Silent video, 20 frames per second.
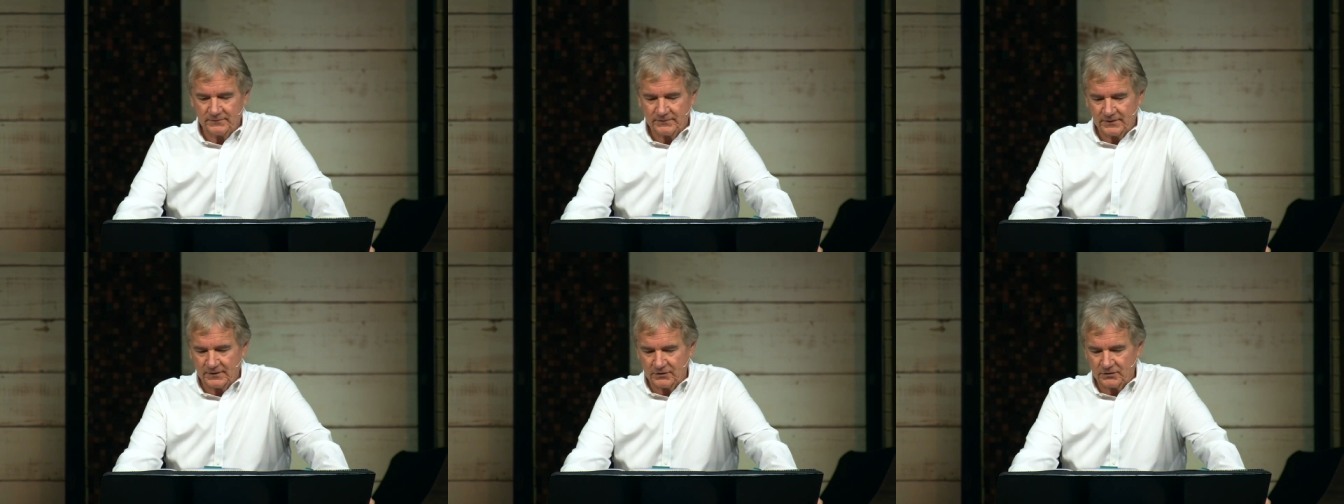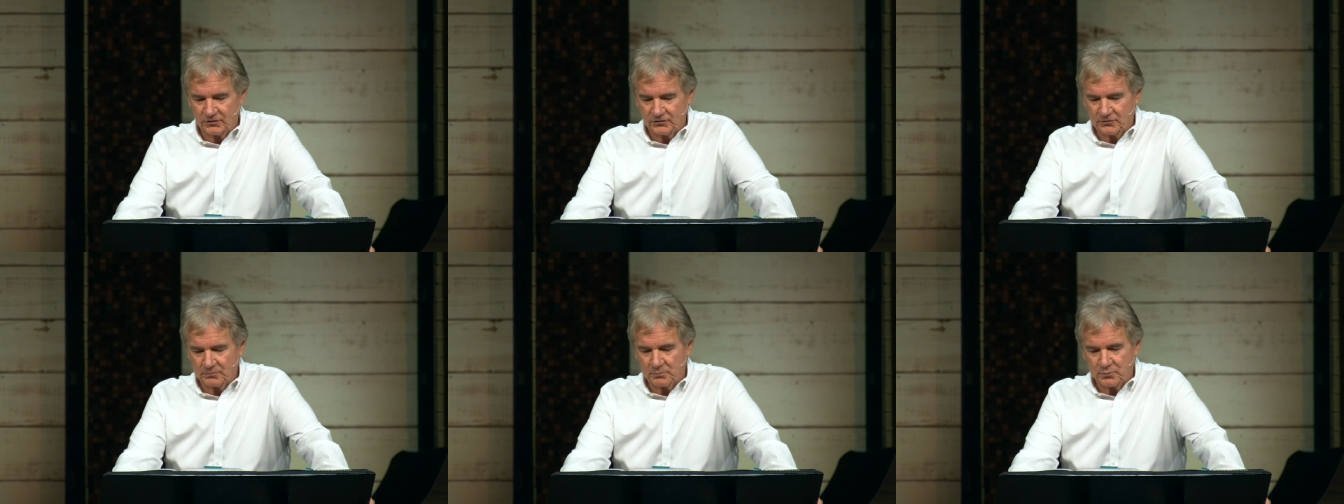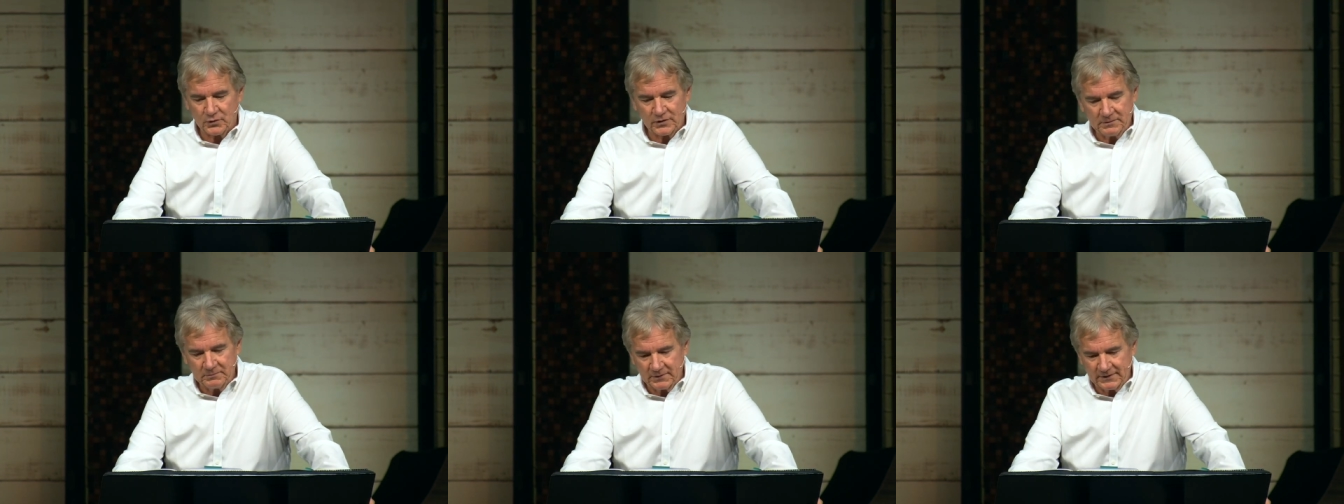there's
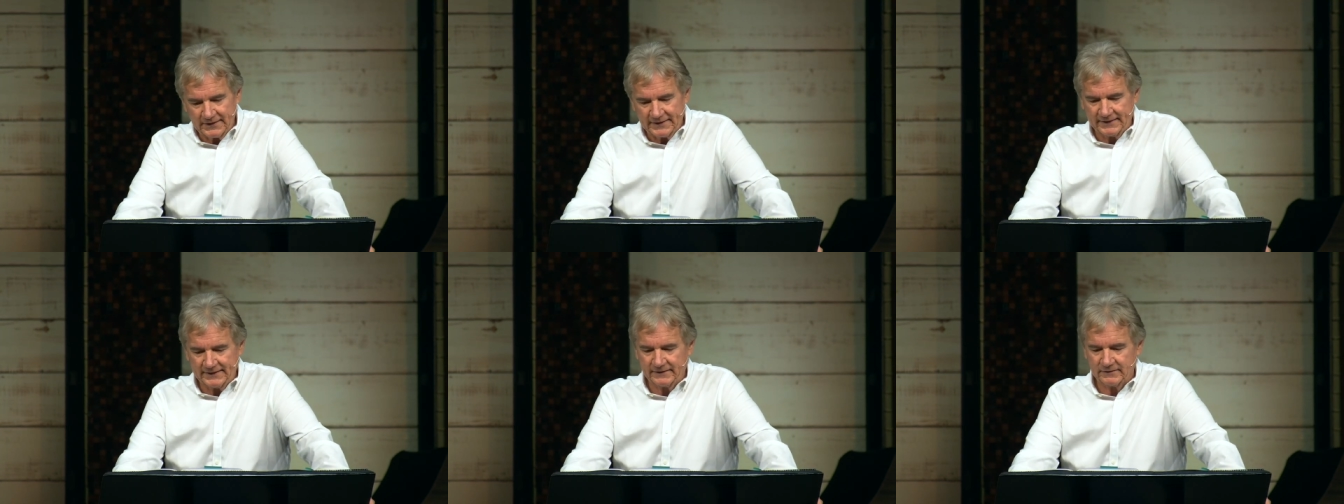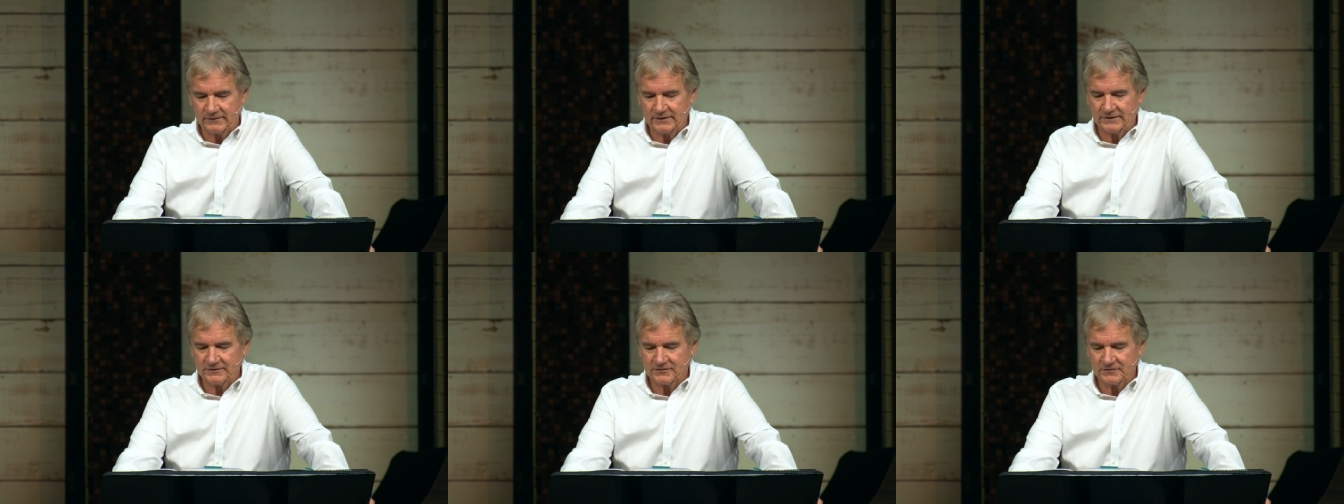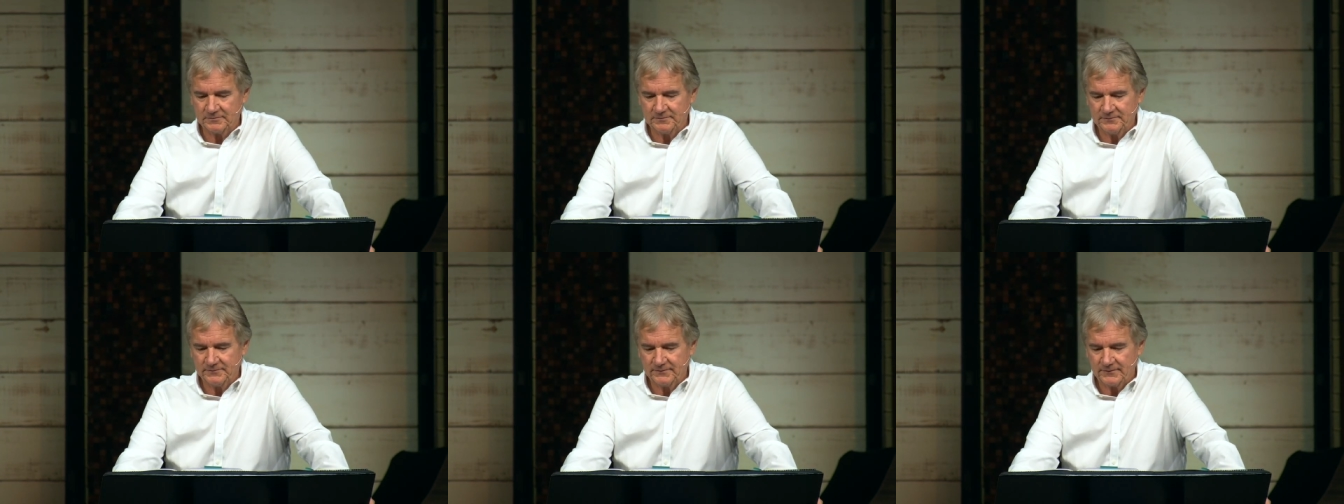
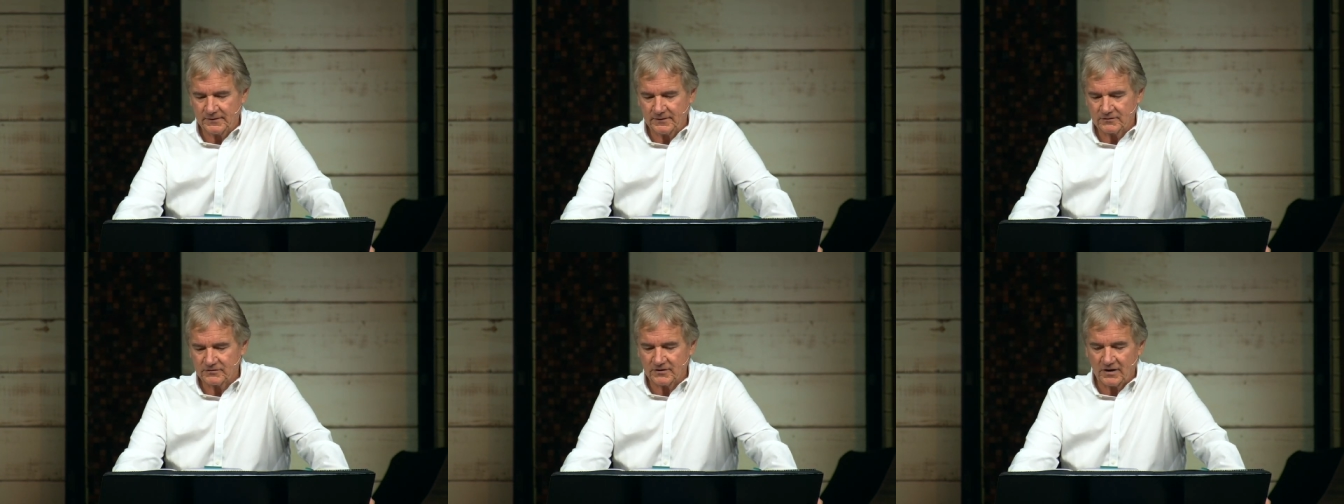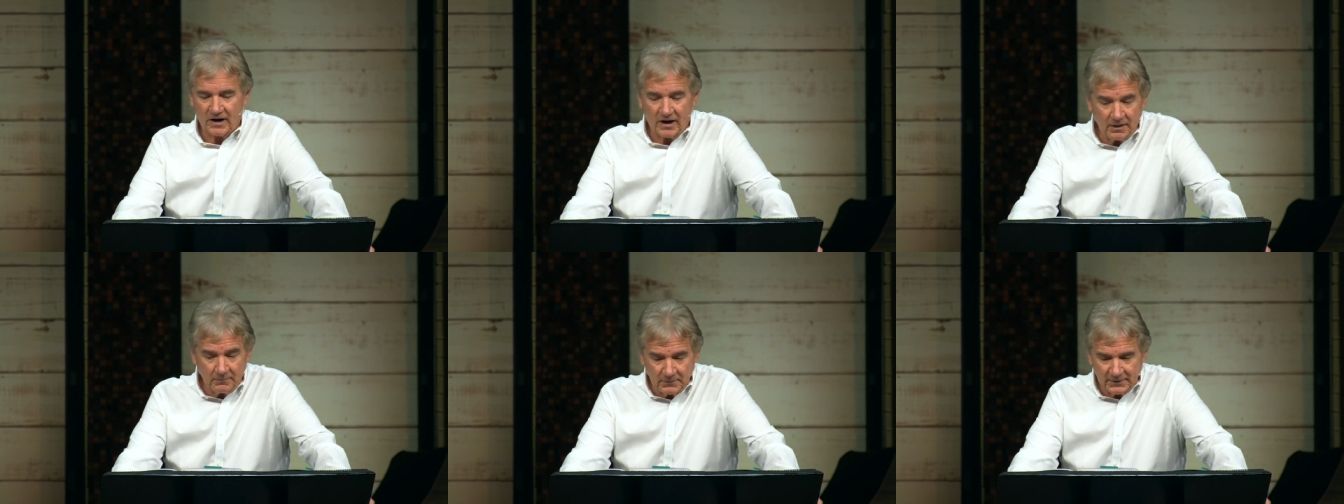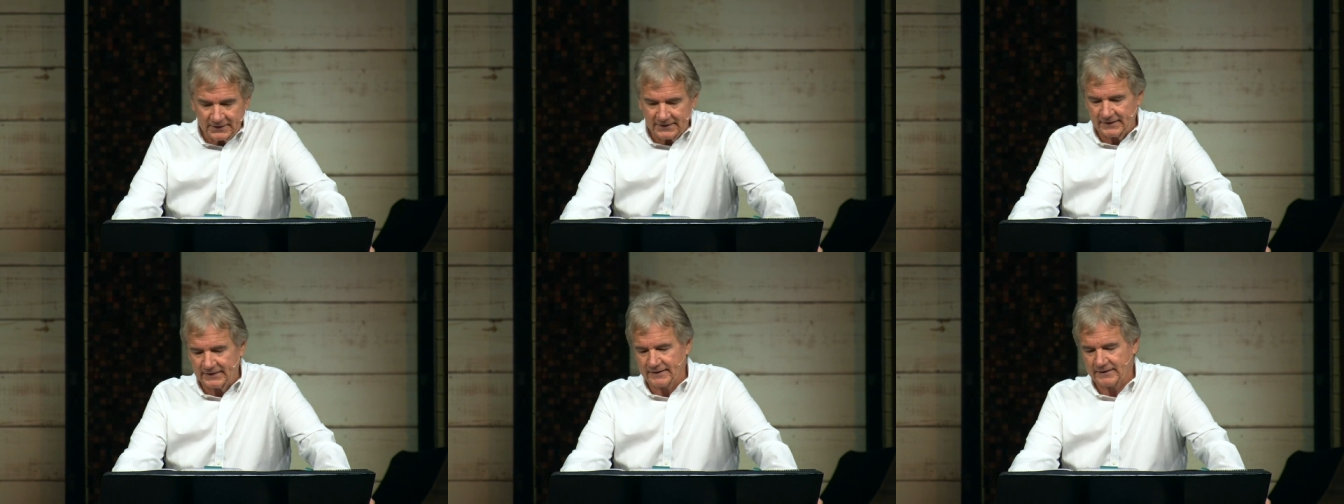premillennialism, there's
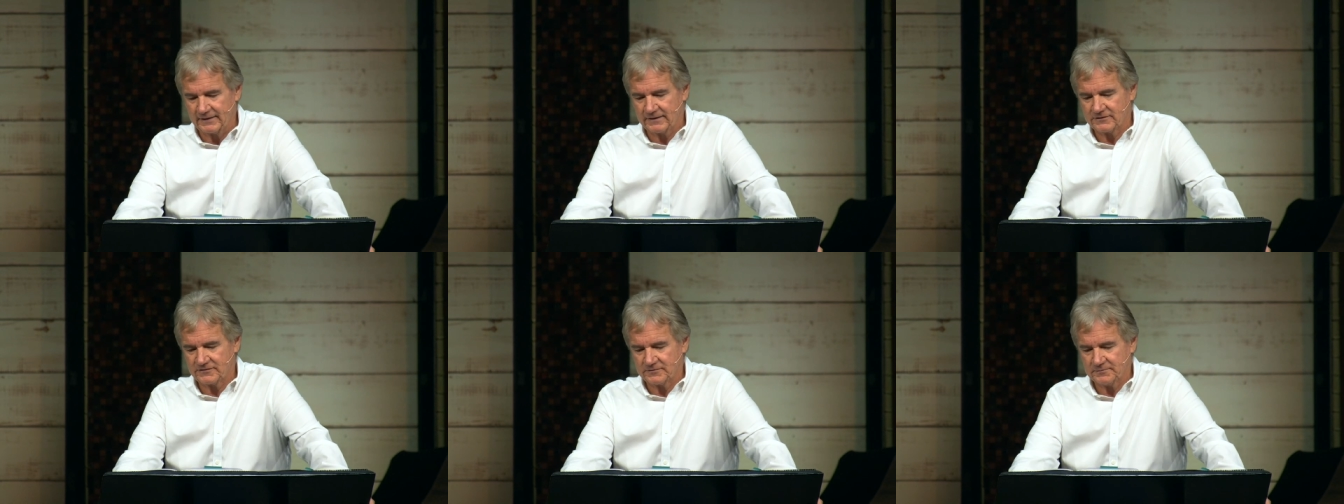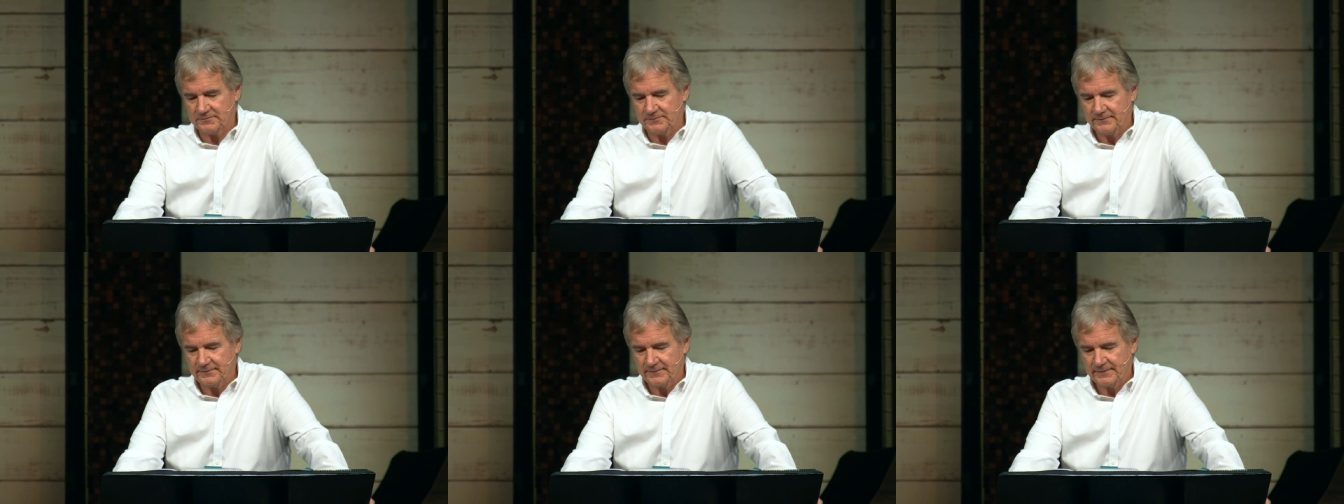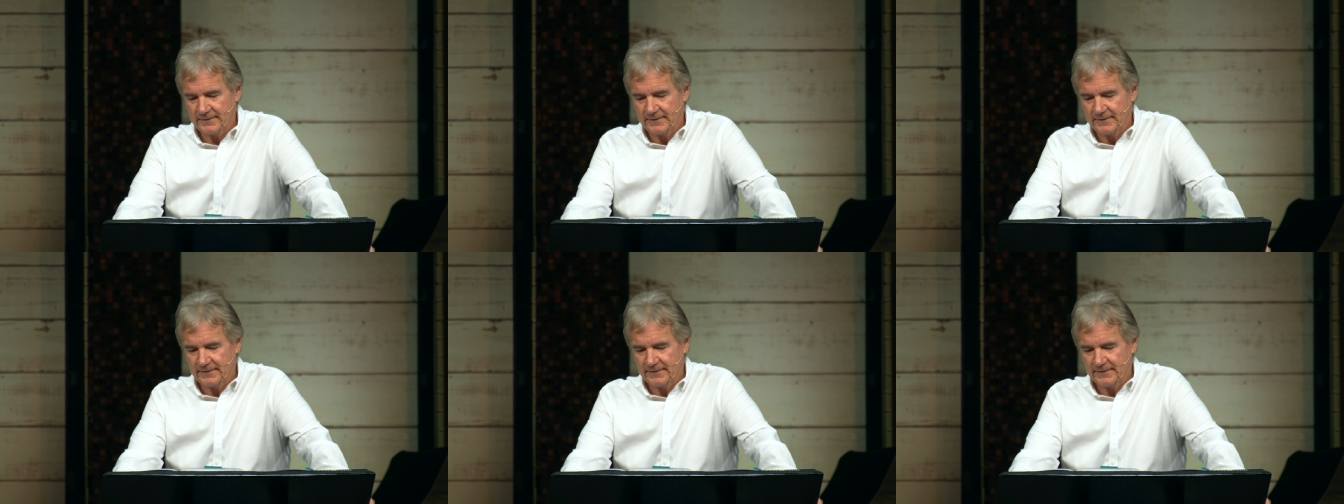amillennialism,